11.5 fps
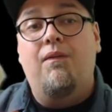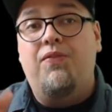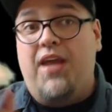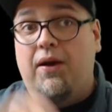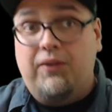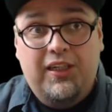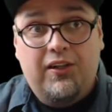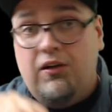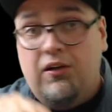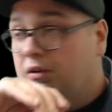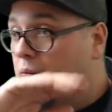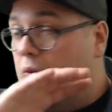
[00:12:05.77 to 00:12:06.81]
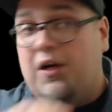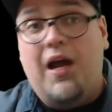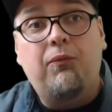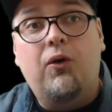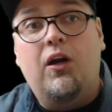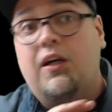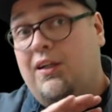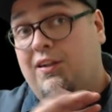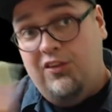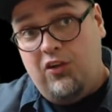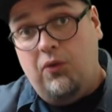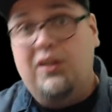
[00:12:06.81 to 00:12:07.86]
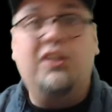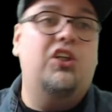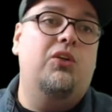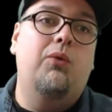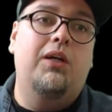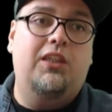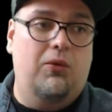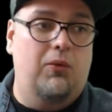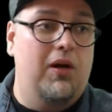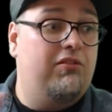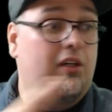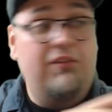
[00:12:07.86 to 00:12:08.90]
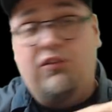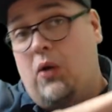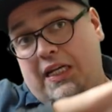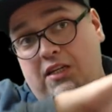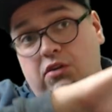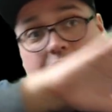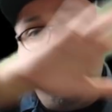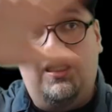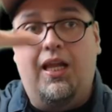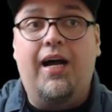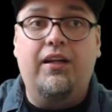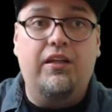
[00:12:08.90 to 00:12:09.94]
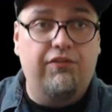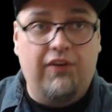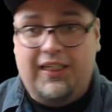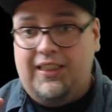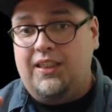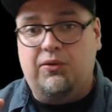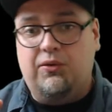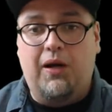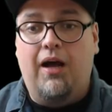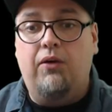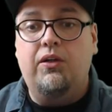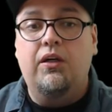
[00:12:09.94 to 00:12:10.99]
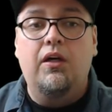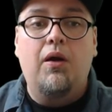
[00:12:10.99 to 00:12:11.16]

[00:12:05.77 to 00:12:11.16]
Down here where I work, no issue whatsoever, even though I do have a lot of devices around.